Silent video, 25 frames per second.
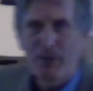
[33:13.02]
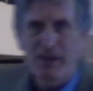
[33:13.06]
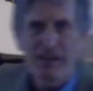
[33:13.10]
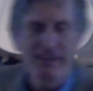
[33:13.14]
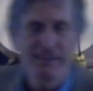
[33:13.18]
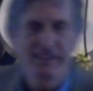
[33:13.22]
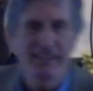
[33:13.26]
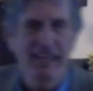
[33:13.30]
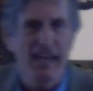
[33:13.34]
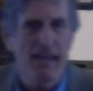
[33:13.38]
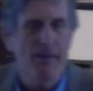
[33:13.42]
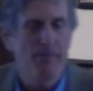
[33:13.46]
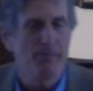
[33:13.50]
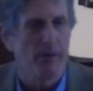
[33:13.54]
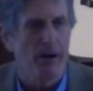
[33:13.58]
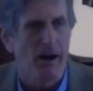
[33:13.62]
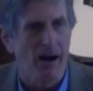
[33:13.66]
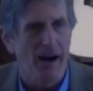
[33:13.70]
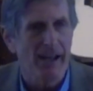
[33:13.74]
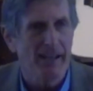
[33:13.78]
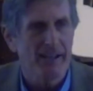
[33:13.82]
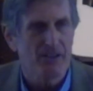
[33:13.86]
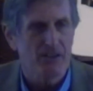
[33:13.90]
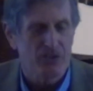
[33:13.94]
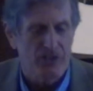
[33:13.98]
with came
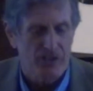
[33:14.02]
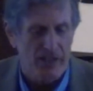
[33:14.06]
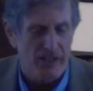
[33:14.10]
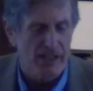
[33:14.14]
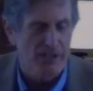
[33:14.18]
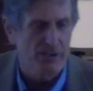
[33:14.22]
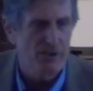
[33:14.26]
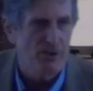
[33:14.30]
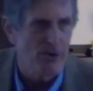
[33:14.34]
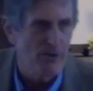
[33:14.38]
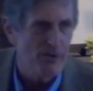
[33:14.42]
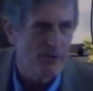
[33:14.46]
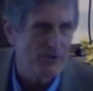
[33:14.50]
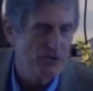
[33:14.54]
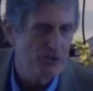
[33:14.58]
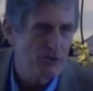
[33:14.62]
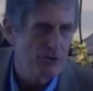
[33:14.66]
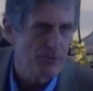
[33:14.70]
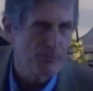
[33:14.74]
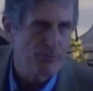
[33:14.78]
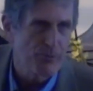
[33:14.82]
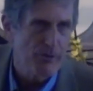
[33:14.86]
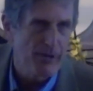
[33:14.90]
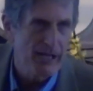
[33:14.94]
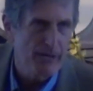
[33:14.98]
by and said, I know that
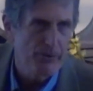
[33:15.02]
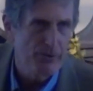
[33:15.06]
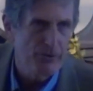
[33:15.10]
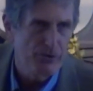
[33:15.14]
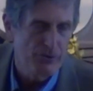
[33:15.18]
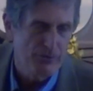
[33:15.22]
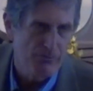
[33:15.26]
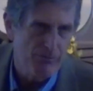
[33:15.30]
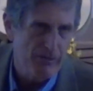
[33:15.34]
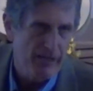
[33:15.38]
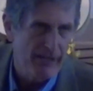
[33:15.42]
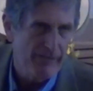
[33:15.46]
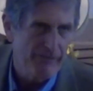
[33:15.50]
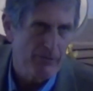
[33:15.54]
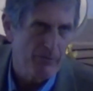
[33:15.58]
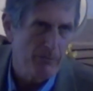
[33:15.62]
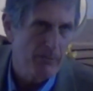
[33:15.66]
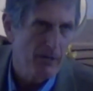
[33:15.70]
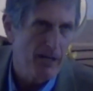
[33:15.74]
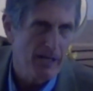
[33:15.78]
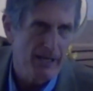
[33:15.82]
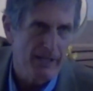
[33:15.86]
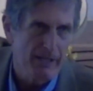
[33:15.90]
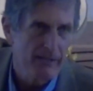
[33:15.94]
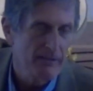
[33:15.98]
you pray. Would you pray for
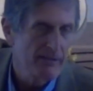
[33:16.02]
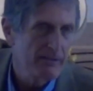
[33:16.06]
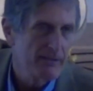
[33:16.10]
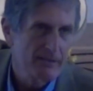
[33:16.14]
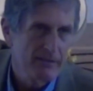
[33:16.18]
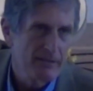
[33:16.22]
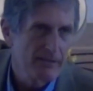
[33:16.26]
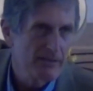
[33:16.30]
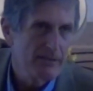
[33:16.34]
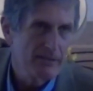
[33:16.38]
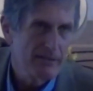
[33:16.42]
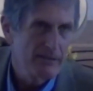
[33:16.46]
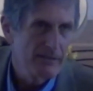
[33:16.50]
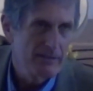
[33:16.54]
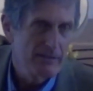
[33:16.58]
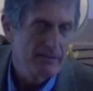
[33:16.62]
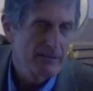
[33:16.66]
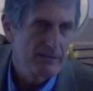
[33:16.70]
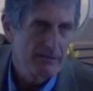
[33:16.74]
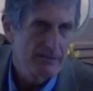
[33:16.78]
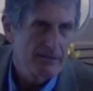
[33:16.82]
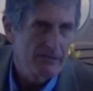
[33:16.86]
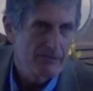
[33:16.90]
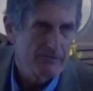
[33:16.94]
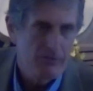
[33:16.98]
my
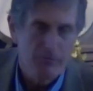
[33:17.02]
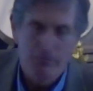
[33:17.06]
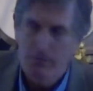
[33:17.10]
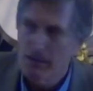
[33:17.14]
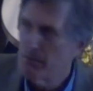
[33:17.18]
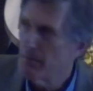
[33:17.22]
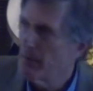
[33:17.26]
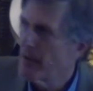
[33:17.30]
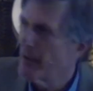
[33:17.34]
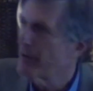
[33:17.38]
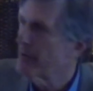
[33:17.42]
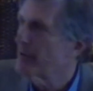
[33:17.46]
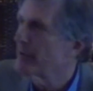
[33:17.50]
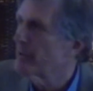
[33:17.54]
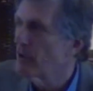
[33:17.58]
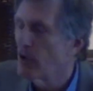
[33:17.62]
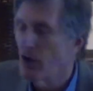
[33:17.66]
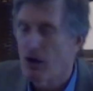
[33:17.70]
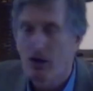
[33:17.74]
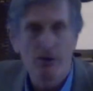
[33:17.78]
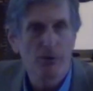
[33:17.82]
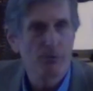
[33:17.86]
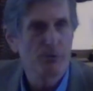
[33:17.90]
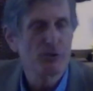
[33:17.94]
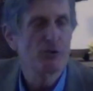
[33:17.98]

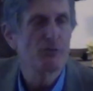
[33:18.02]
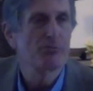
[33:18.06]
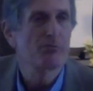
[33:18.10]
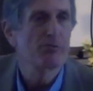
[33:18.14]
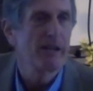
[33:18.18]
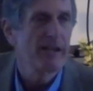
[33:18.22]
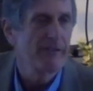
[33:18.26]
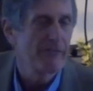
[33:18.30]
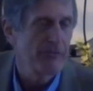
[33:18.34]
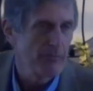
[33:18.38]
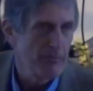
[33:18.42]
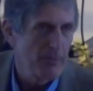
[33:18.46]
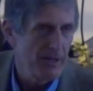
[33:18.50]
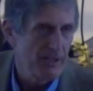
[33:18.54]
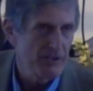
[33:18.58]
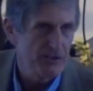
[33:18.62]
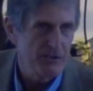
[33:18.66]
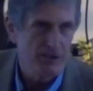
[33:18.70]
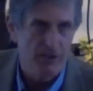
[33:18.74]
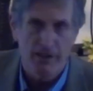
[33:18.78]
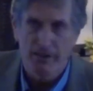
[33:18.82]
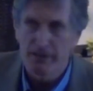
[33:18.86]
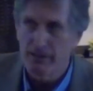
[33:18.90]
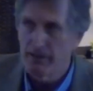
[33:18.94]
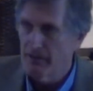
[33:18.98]
mother-in-law? Or would you pray for my
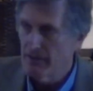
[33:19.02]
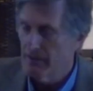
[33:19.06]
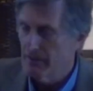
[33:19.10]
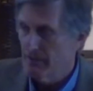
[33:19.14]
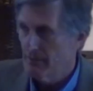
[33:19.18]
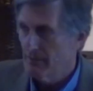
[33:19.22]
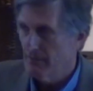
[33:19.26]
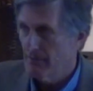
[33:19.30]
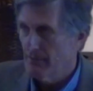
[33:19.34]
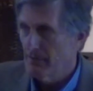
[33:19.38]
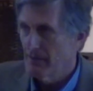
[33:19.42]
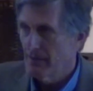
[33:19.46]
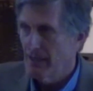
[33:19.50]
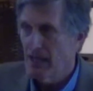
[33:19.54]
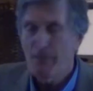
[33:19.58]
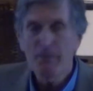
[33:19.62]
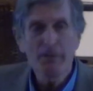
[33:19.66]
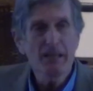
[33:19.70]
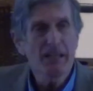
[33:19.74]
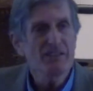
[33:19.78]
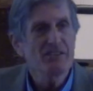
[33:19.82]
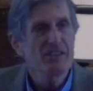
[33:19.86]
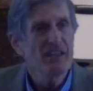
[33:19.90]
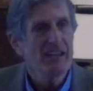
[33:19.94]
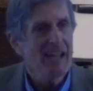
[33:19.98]
son? How
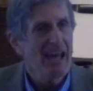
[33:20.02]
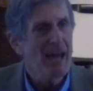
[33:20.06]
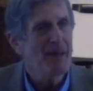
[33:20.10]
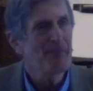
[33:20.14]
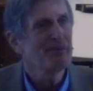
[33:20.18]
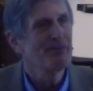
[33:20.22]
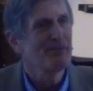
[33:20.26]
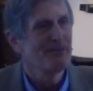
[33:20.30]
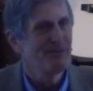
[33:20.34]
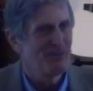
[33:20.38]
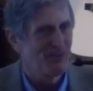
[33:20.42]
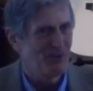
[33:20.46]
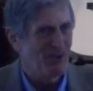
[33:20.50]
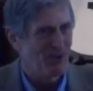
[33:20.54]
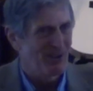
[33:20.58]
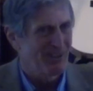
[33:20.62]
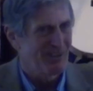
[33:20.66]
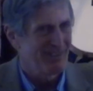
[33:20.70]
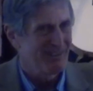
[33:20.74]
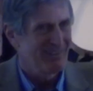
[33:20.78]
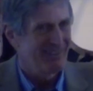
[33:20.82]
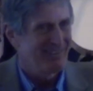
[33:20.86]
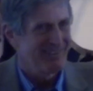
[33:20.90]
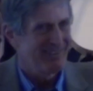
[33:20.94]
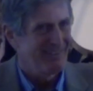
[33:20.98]
many has that happened for?
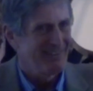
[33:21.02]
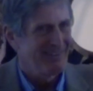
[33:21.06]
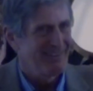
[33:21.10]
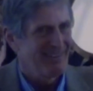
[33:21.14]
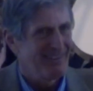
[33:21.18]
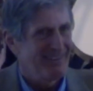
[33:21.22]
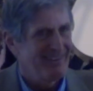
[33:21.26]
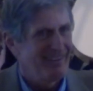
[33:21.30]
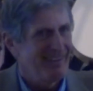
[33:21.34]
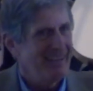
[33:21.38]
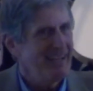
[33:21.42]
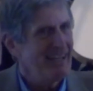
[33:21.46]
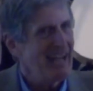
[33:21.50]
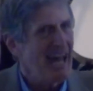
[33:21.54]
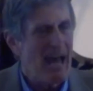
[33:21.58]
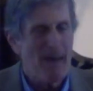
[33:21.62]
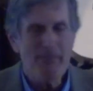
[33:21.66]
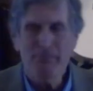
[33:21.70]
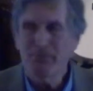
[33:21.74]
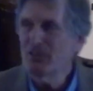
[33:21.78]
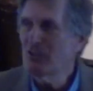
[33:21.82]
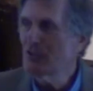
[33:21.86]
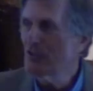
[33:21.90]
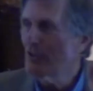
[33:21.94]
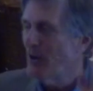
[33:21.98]
It
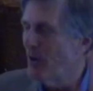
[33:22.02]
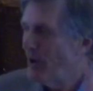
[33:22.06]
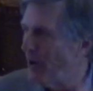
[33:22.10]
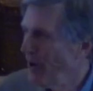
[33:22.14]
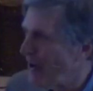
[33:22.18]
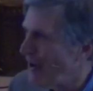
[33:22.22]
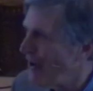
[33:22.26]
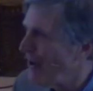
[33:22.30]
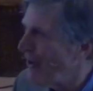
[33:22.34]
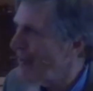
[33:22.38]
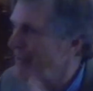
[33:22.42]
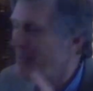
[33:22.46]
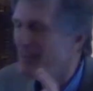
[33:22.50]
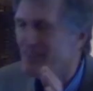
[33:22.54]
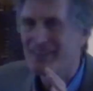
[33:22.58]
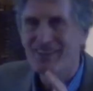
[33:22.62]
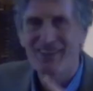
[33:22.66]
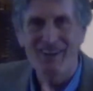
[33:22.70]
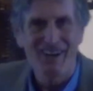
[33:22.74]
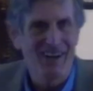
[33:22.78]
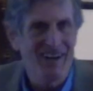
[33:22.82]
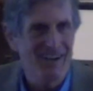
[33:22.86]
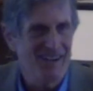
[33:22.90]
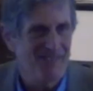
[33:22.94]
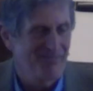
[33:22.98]
happens all the
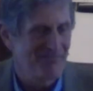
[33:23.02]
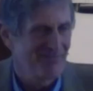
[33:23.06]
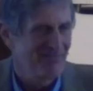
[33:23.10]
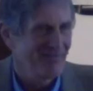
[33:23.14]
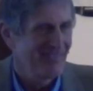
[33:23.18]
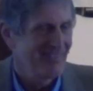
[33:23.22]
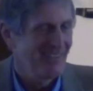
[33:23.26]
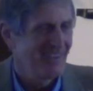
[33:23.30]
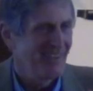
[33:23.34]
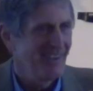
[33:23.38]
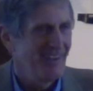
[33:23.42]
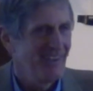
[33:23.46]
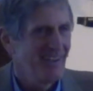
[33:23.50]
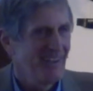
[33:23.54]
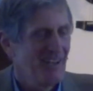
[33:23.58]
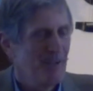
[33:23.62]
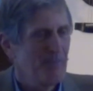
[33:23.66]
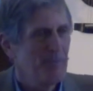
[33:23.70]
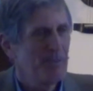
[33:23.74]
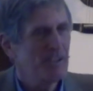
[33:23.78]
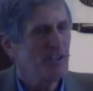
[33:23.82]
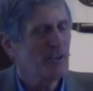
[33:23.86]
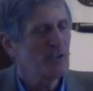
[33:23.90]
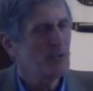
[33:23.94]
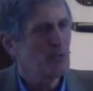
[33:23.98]
time
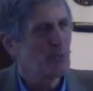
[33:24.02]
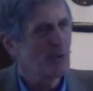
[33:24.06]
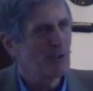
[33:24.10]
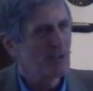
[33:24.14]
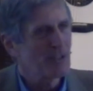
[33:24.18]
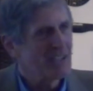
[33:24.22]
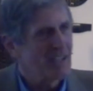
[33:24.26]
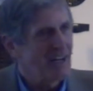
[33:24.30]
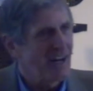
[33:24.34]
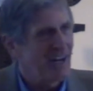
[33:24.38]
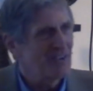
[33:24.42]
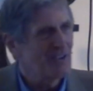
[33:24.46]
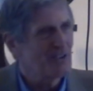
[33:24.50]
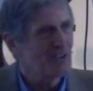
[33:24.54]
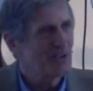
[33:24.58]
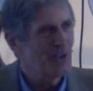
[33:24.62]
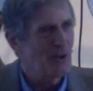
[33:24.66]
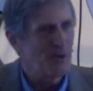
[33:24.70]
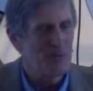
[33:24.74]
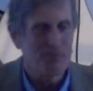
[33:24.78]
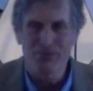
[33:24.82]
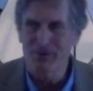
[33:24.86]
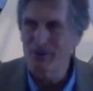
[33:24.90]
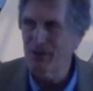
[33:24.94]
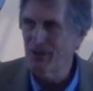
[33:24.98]
because we're God's
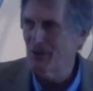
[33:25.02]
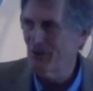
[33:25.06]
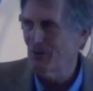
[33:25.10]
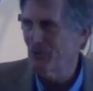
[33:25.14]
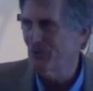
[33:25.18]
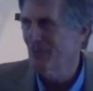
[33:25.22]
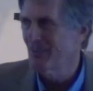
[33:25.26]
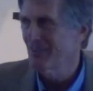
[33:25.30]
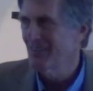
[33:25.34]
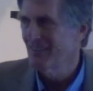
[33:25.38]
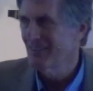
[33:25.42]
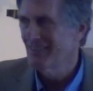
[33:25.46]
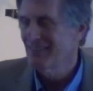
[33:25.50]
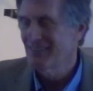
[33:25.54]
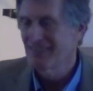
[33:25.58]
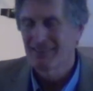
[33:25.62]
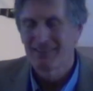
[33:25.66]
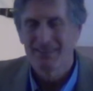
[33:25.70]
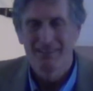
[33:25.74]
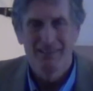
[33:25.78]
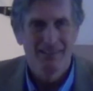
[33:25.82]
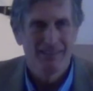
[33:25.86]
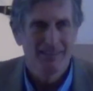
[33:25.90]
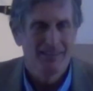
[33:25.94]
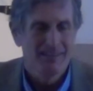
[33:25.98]
GoPros.
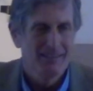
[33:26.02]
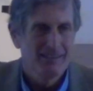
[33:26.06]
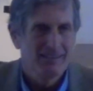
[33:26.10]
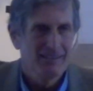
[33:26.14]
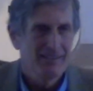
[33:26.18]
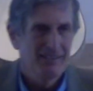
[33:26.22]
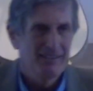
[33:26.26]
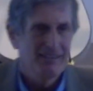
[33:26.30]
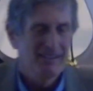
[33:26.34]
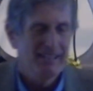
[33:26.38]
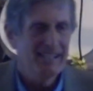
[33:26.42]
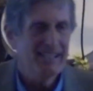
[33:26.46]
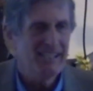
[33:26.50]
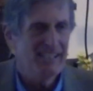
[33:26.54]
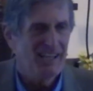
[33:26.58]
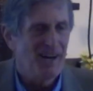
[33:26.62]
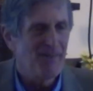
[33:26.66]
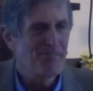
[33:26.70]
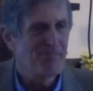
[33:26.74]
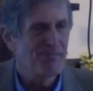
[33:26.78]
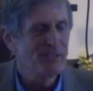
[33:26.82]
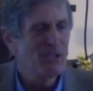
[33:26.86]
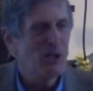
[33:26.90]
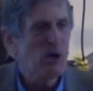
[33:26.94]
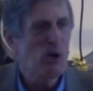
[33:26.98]
He
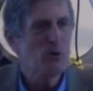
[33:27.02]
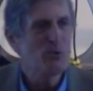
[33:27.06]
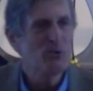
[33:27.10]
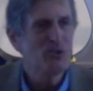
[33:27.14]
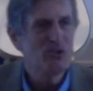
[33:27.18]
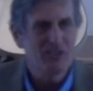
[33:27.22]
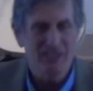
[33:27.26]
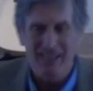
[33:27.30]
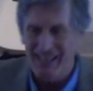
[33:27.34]
uploads